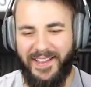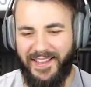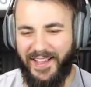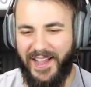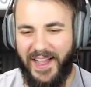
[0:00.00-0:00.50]

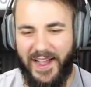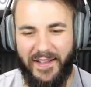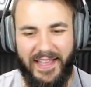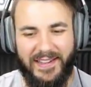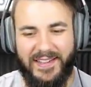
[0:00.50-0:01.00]
Oh,
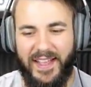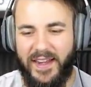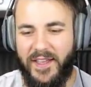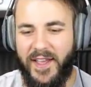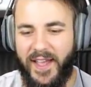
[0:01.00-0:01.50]
that kind
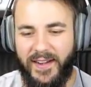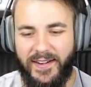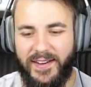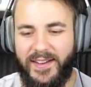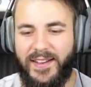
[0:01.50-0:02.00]
of hurt.
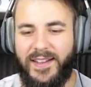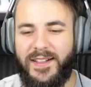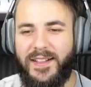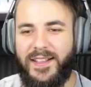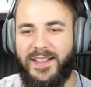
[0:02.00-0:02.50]

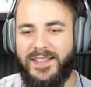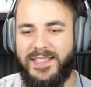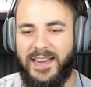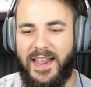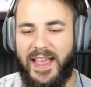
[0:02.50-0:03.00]
Let's
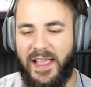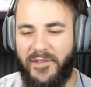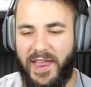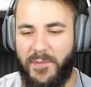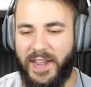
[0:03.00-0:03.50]
get our
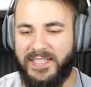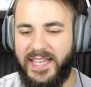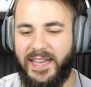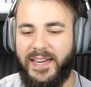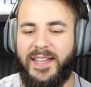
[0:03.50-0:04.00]
elevator back
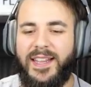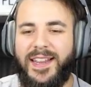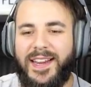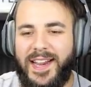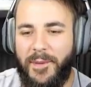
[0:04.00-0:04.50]
down.
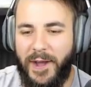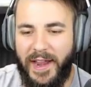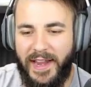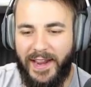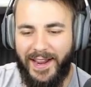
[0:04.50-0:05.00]
Come
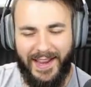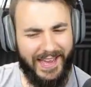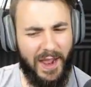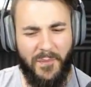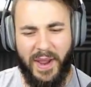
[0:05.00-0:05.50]
on.
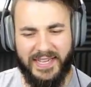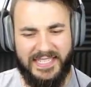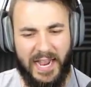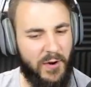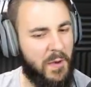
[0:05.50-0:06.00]
Come back
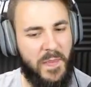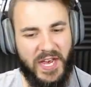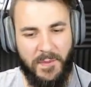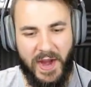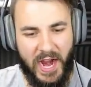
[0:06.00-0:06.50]
down and
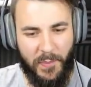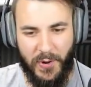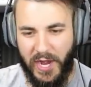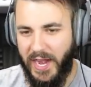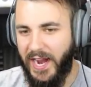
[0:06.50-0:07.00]
pick me up.
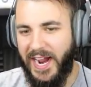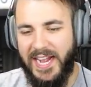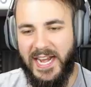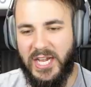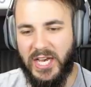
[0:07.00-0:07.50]
I
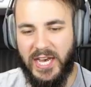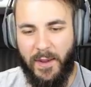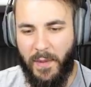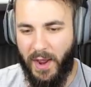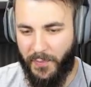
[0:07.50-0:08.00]
need to
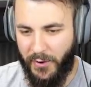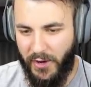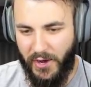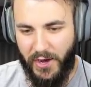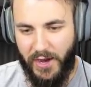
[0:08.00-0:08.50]
come up.
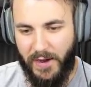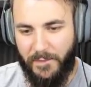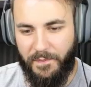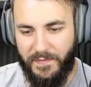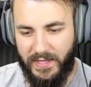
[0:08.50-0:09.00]

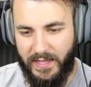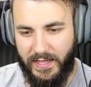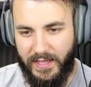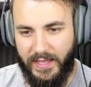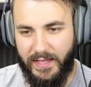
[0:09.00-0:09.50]

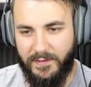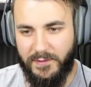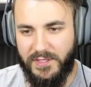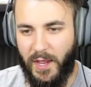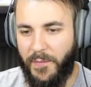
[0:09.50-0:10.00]
And we'll
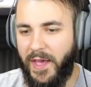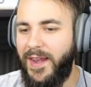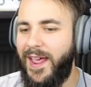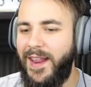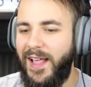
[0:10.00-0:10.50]
stop
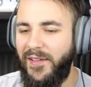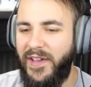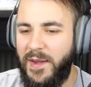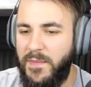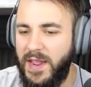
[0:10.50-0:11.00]
it and
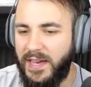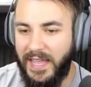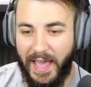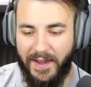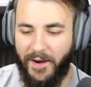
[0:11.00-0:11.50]
elevate me
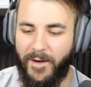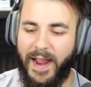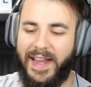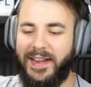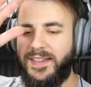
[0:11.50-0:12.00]
again. All
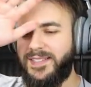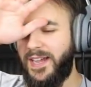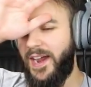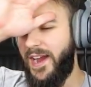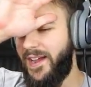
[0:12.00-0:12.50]
right. So
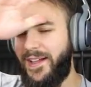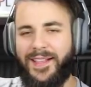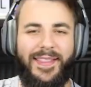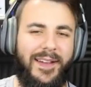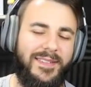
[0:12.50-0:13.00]

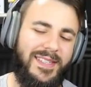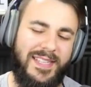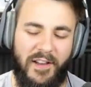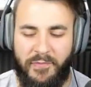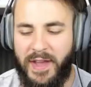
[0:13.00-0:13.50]
uh, that was the
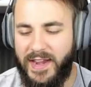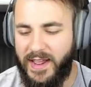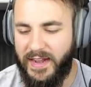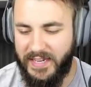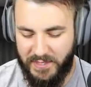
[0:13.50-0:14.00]
tough part
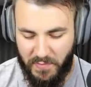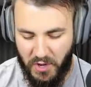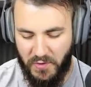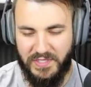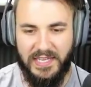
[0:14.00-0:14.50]
done, I
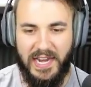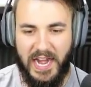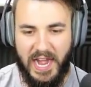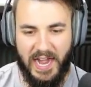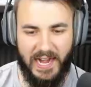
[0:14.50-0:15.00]
suppose.
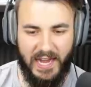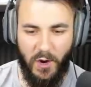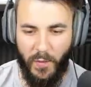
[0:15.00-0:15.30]
Here